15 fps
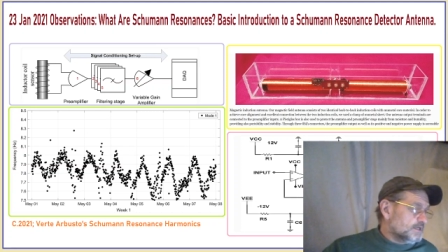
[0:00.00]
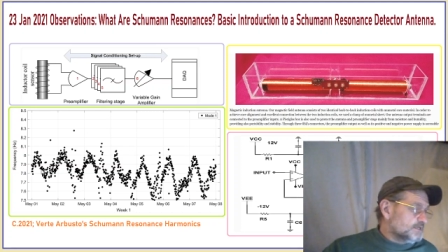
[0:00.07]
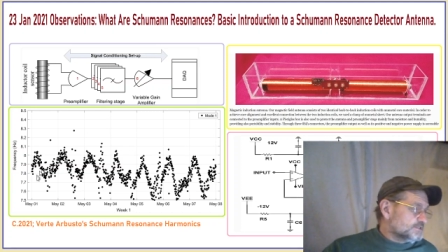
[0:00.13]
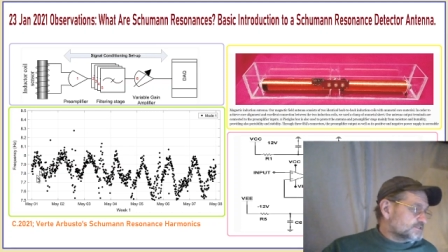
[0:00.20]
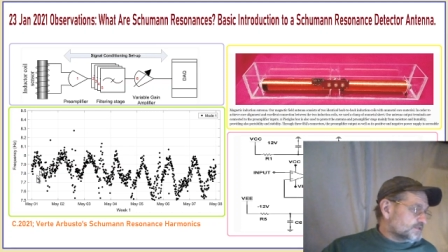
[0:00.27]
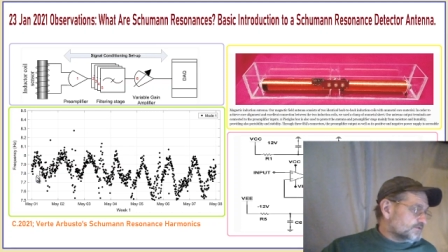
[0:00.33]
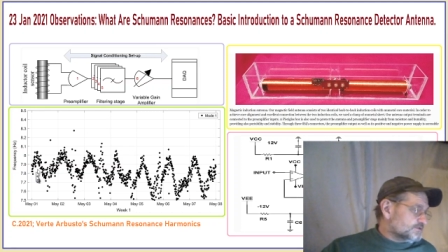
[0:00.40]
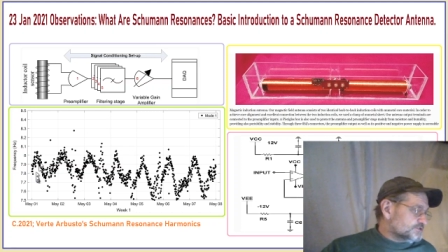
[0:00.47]

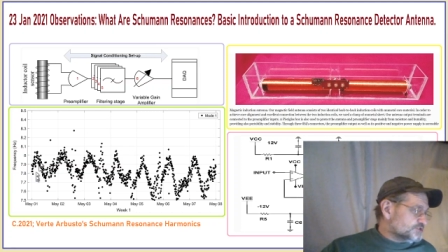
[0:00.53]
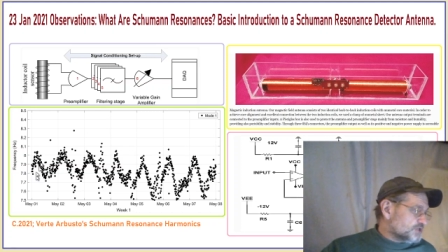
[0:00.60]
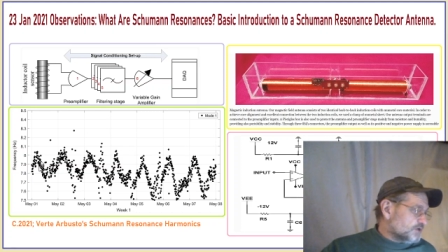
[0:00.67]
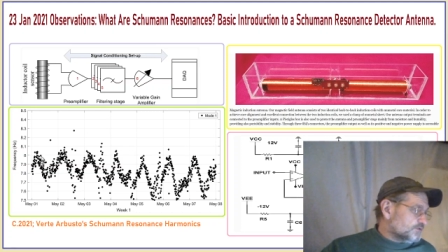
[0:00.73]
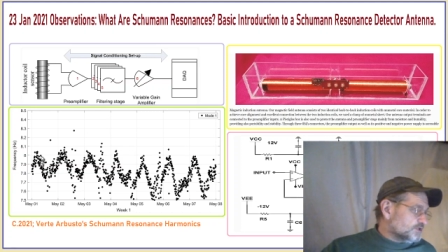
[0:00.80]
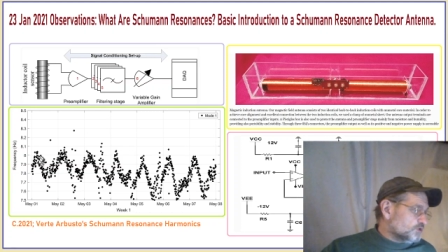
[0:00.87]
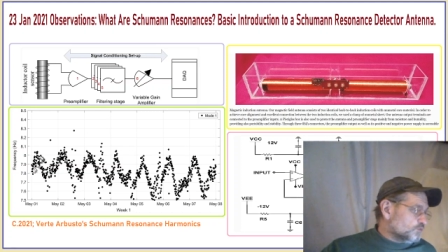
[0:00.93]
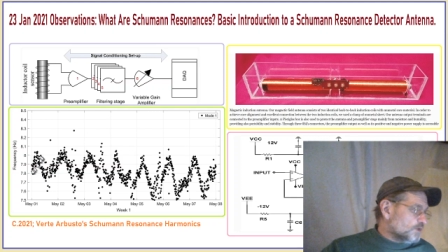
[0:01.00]
So they're
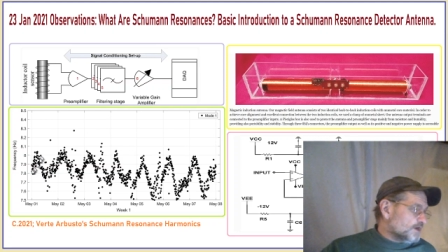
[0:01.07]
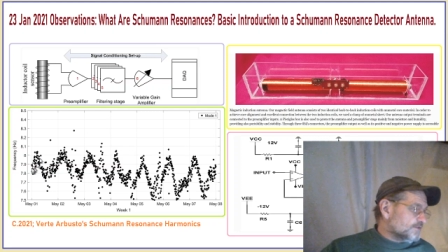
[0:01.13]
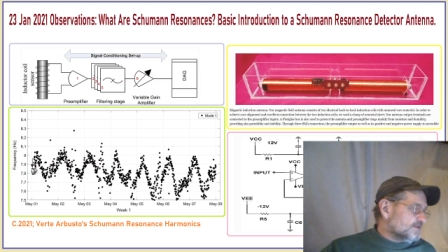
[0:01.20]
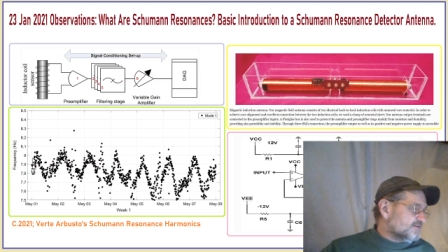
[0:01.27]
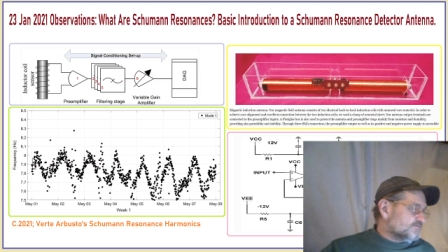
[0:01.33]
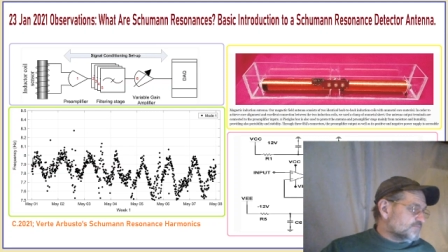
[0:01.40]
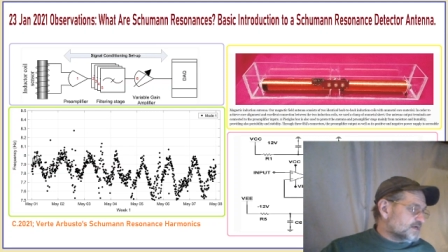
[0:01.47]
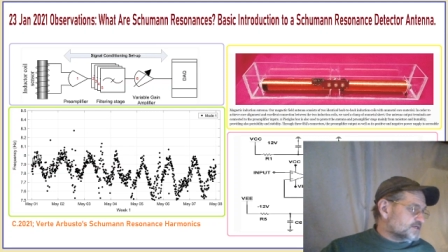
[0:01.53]
showing you where
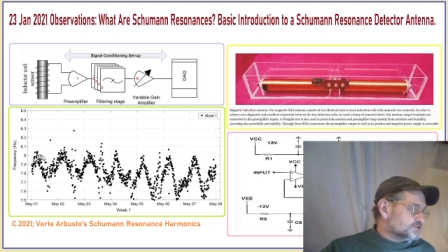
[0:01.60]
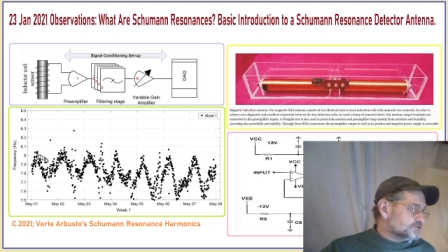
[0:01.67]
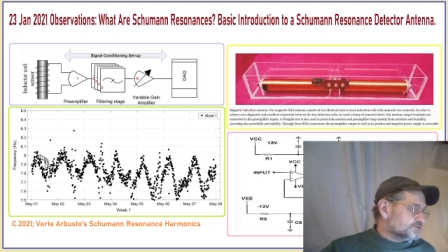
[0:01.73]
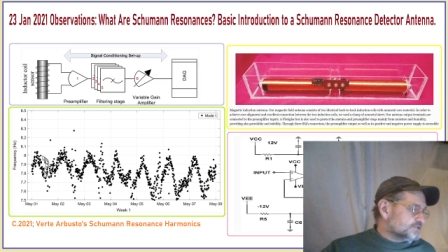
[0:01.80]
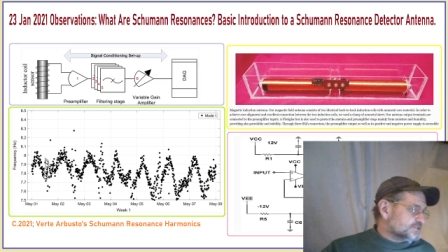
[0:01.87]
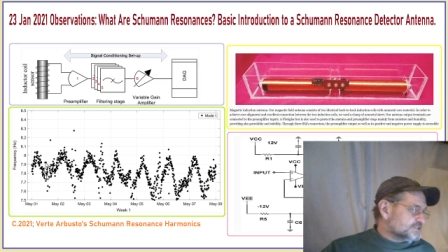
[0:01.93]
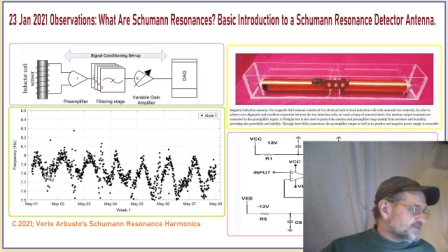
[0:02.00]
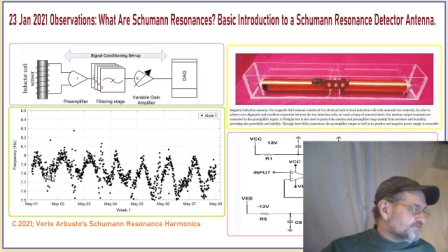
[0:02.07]
they've measured
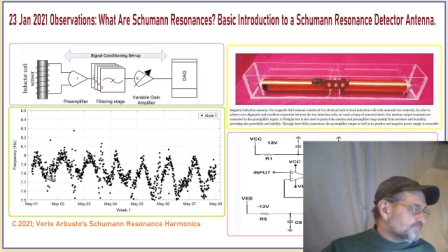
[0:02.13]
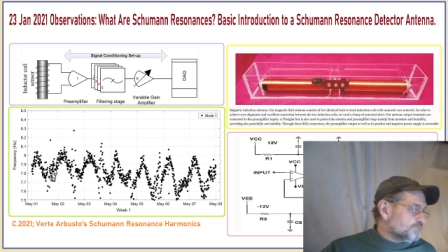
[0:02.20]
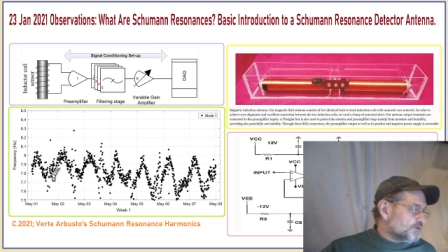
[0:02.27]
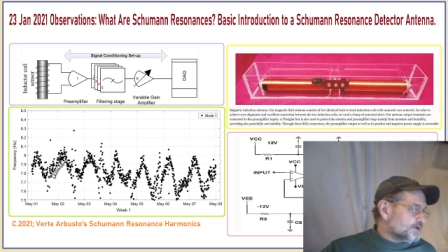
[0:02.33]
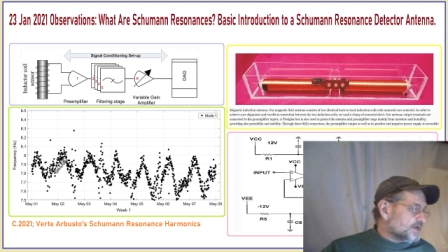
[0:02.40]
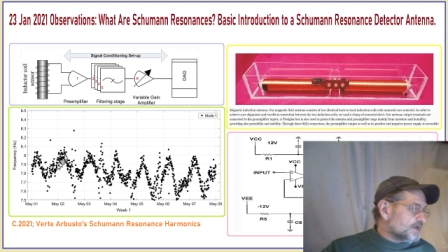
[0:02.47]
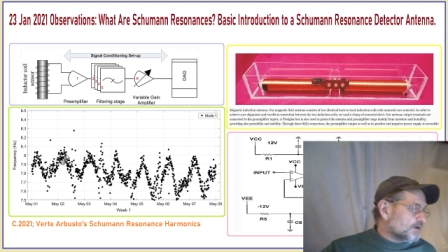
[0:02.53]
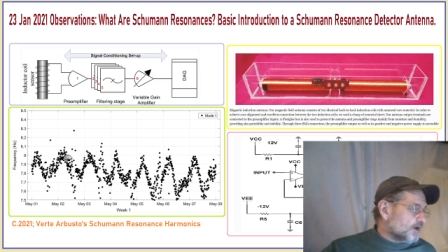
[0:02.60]
the
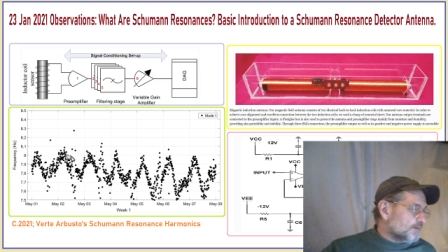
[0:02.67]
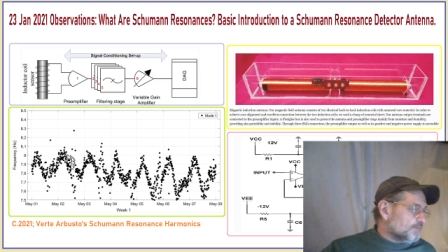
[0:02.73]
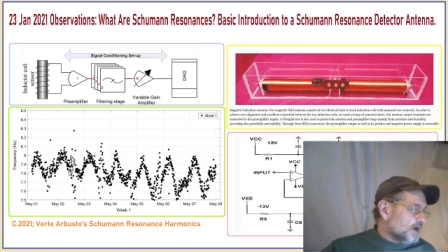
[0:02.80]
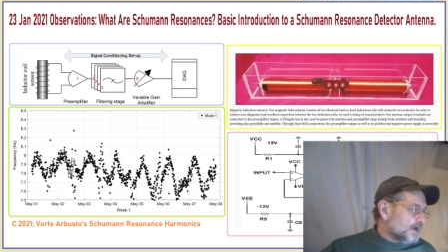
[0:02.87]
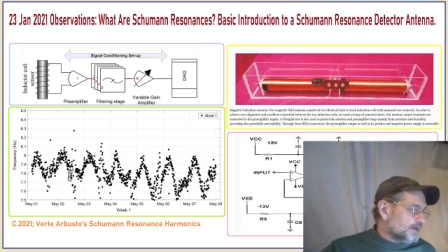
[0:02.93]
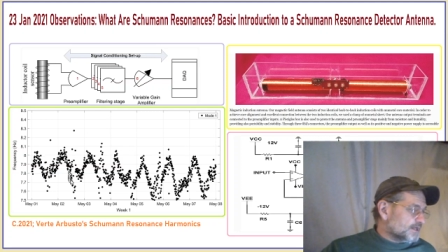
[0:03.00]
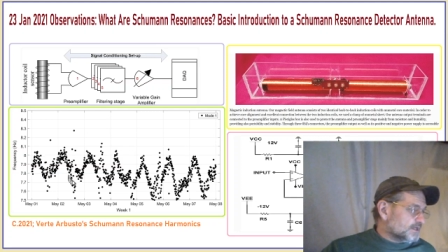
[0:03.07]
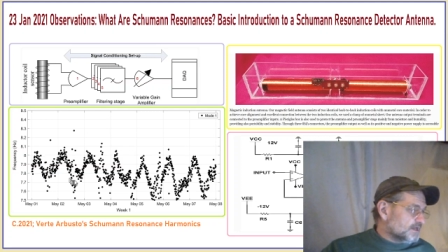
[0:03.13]
7.8
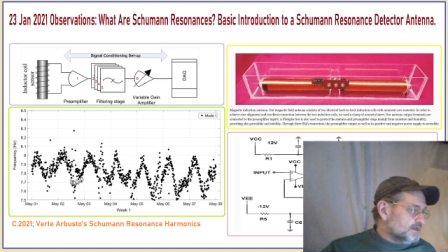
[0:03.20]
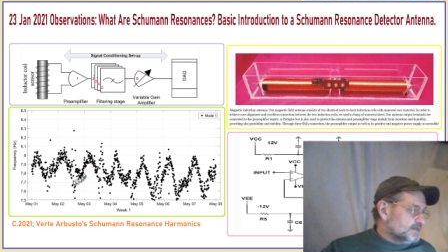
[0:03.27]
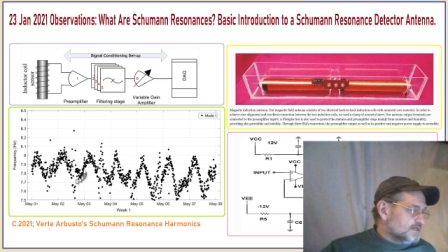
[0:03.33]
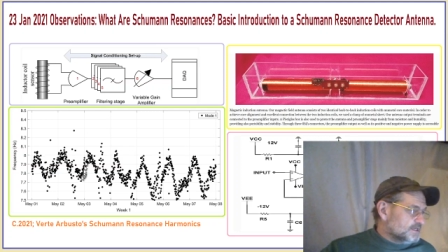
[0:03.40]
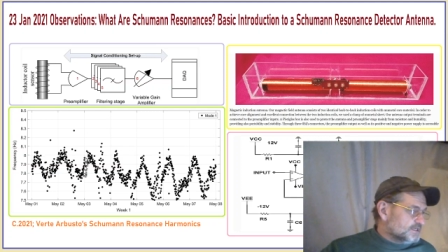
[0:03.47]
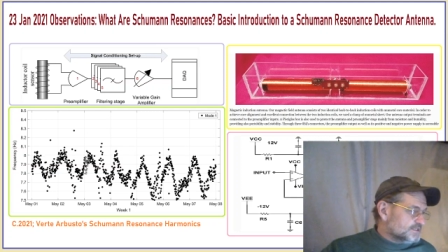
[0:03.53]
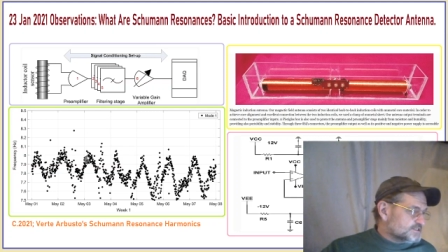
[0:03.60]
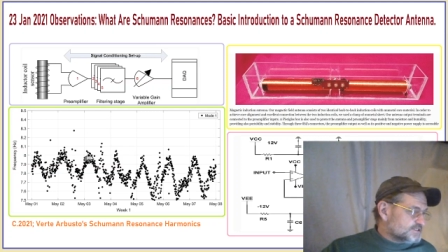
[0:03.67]
harmonic,
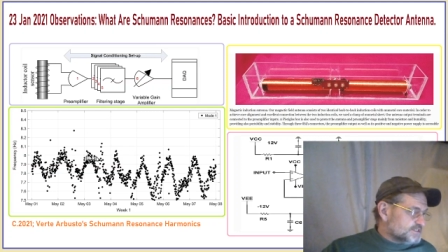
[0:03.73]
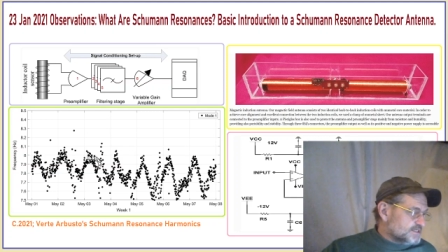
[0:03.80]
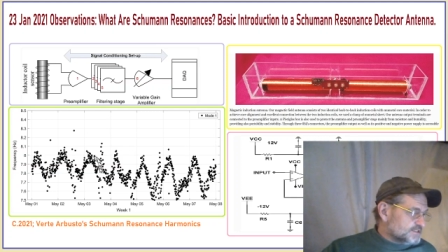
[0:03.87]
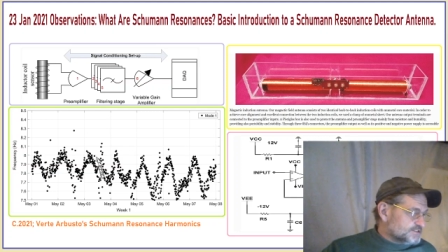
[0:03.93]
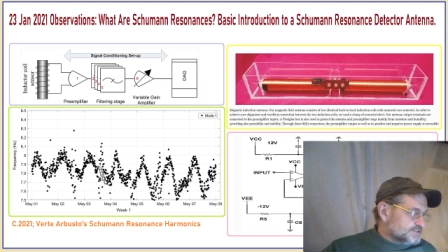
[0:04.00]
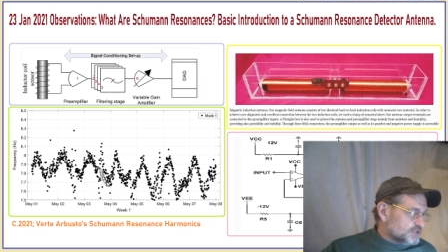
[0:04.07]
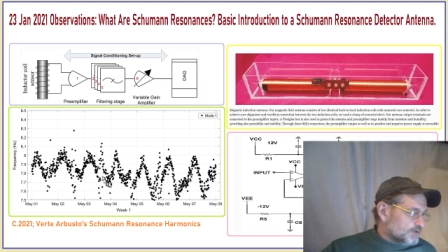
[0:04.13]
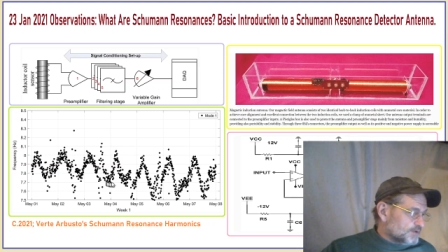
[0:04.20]
and see
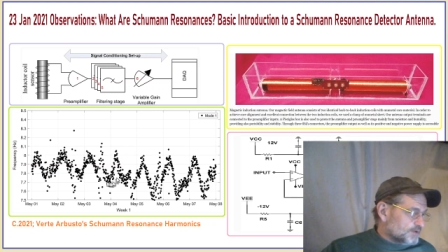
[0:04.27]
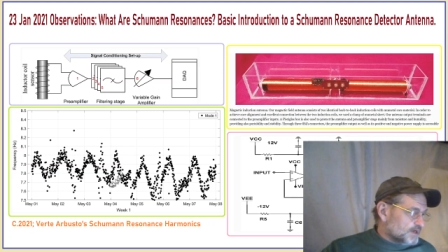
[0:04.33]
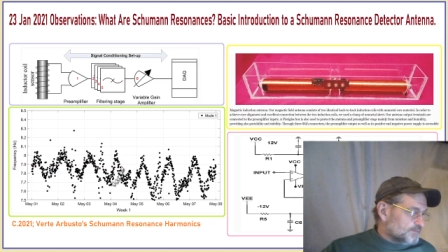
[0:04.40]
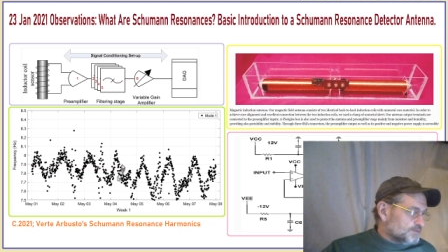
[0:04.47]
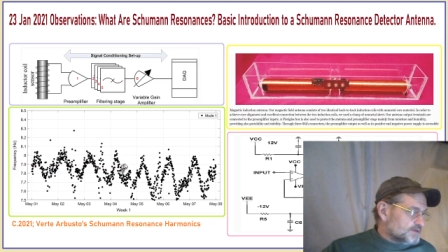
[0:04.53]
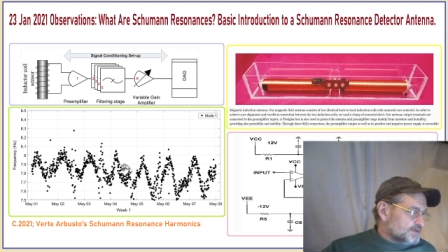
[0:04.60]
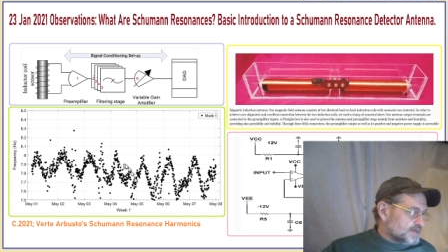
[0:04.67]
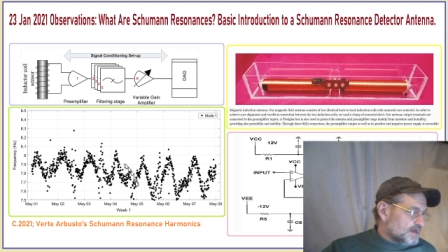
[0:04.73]
it's going
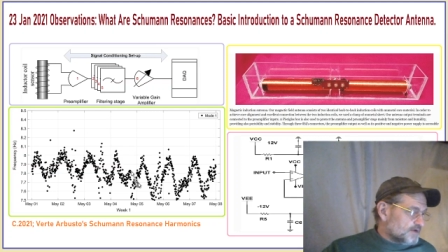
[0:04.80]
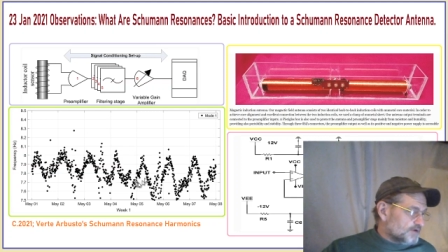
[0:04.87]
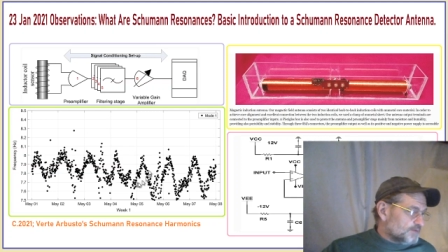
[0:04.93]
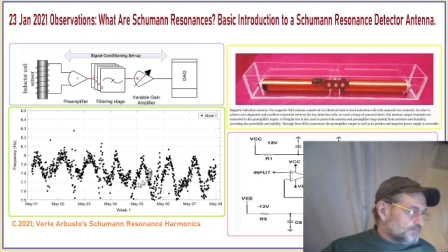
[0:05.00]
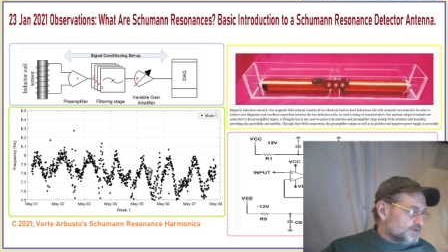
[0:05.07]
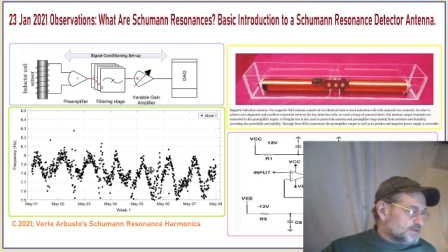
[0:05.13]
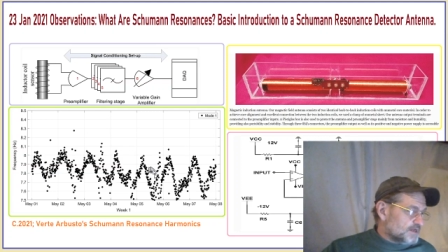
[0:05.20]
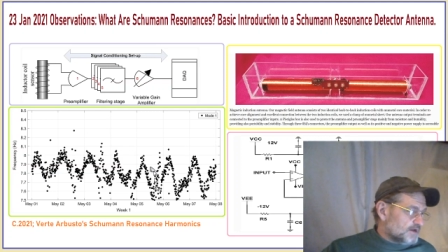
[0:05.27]
up and down, up
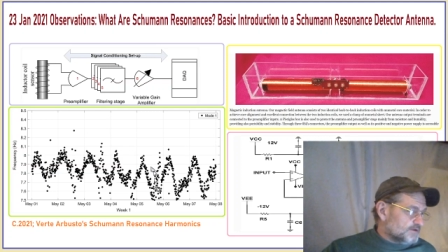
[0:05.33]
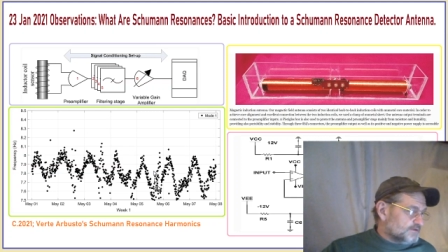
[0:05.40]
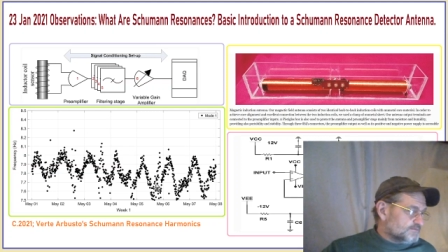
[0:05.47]
and down.